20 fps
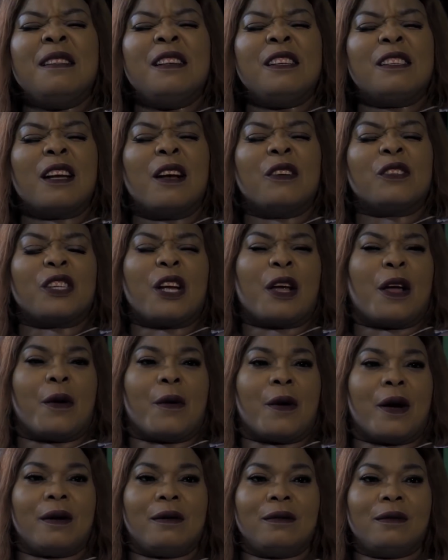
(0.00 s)
initial
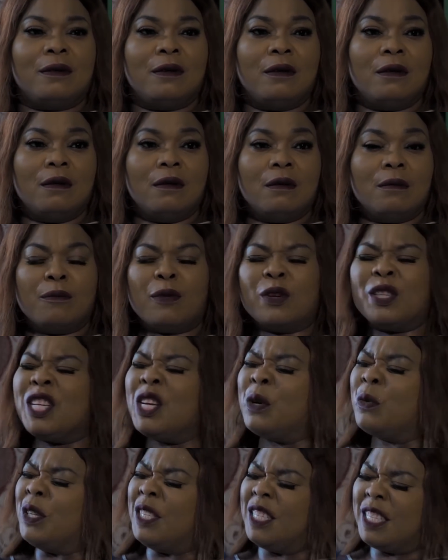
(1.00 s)
Shakara, but
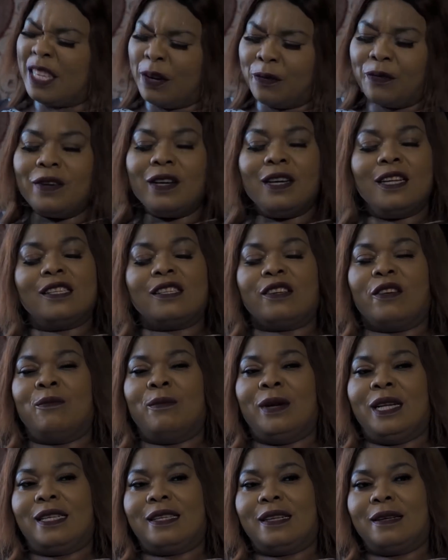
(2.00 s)
he would definitely
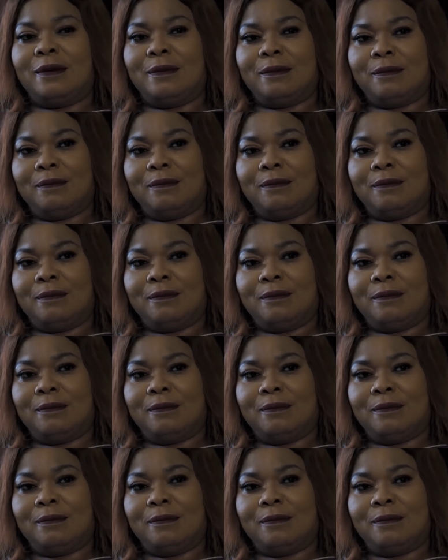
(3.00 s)
submit.